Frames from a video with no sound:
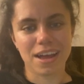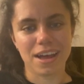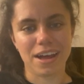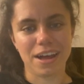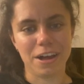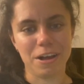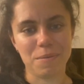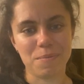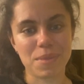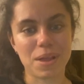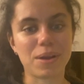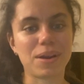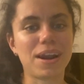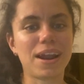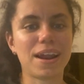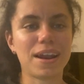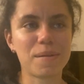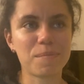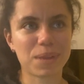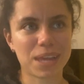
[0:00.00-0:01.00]

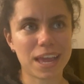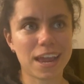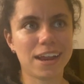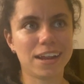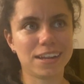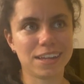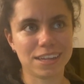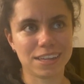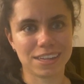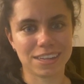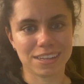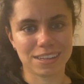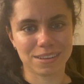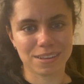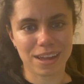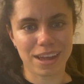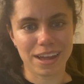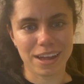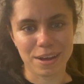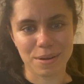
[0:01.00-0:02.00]
And I'm saying this
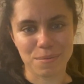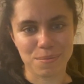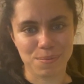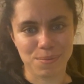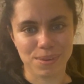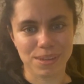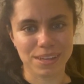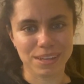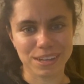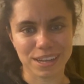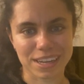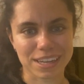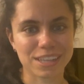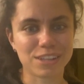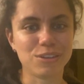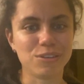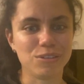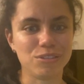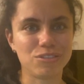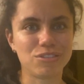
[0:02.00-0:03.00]
just
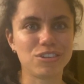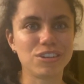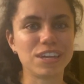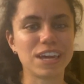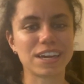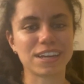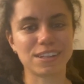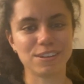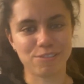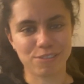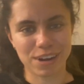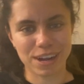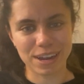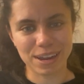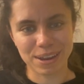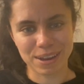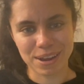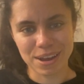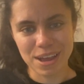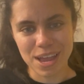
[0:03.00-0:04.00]
to justify
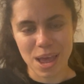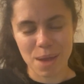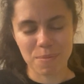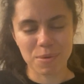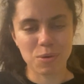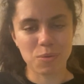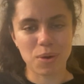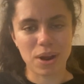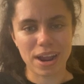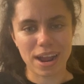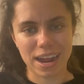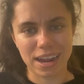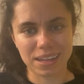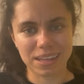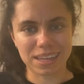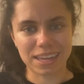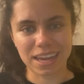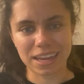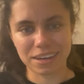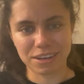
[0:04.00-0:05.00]
a bit why I
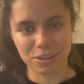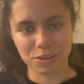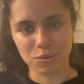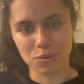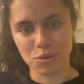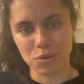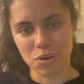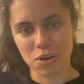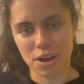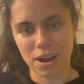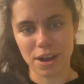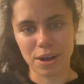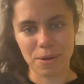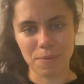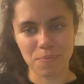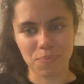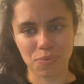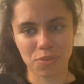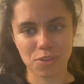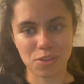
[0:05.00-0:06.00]
decided to
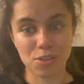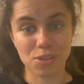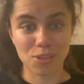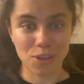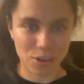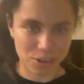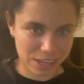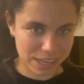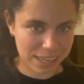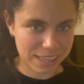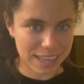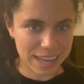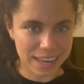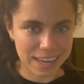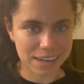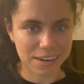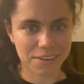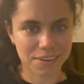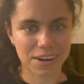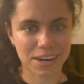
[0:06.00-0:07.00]
not stay
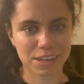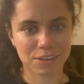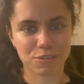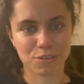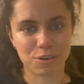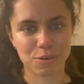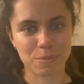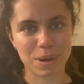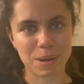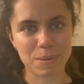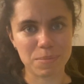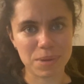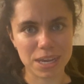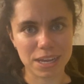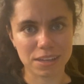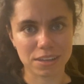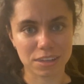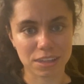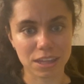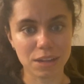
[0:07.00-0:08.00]
at Christ for my
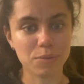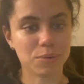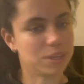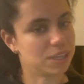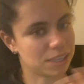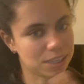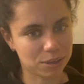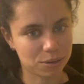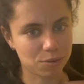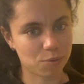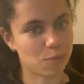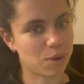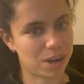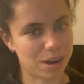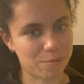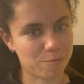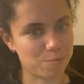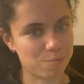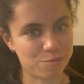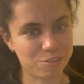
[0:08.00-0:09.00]
PhD, which is what
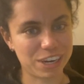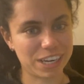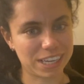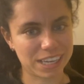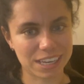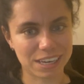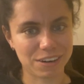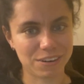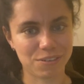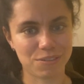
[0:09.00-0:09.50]
I'm finishing